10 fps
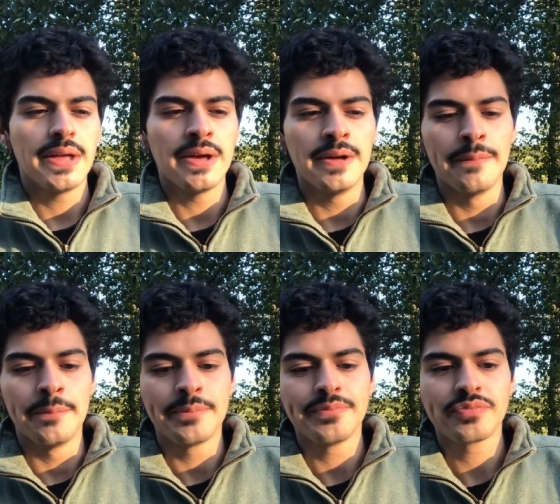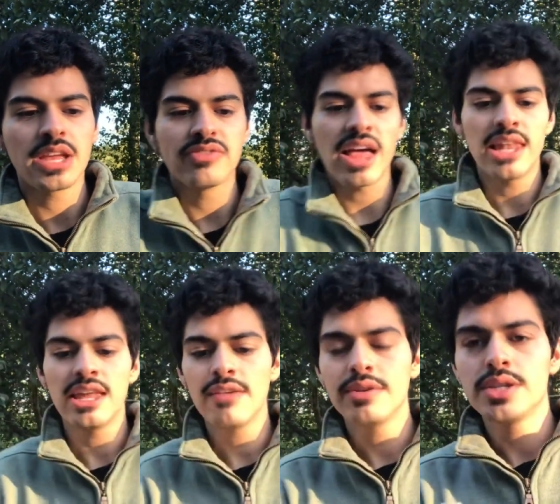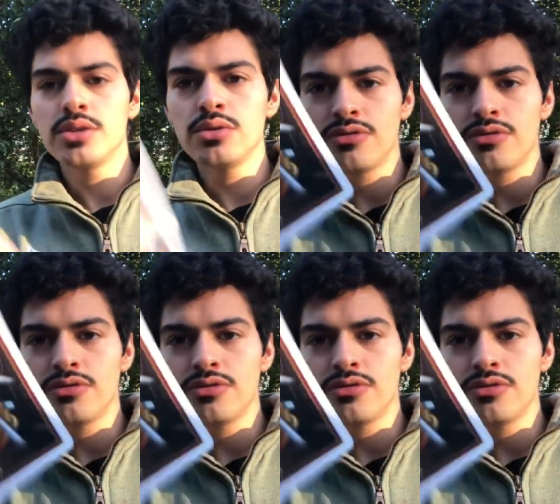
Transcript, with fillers: Um, that left you